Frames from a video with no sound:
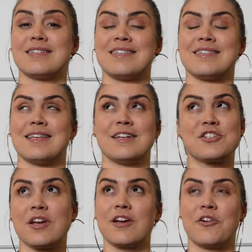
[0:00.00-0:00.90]

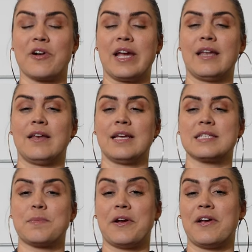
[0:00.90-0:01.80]
such a great
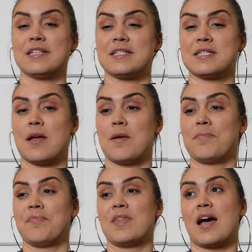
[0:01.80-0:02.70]
experience
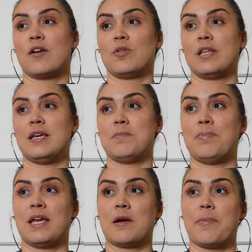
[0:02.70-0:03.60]
not only
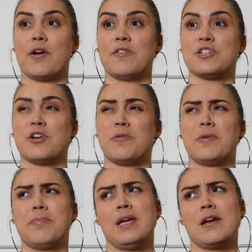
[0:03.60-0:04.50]
being a part of the show,
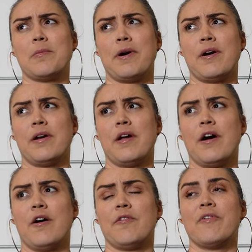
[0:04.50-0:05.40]
but being a part
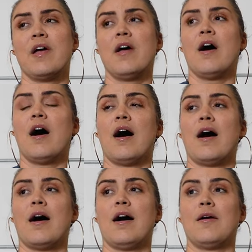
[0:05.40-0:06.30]
of
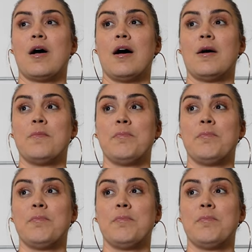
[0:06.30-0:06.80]
uh, a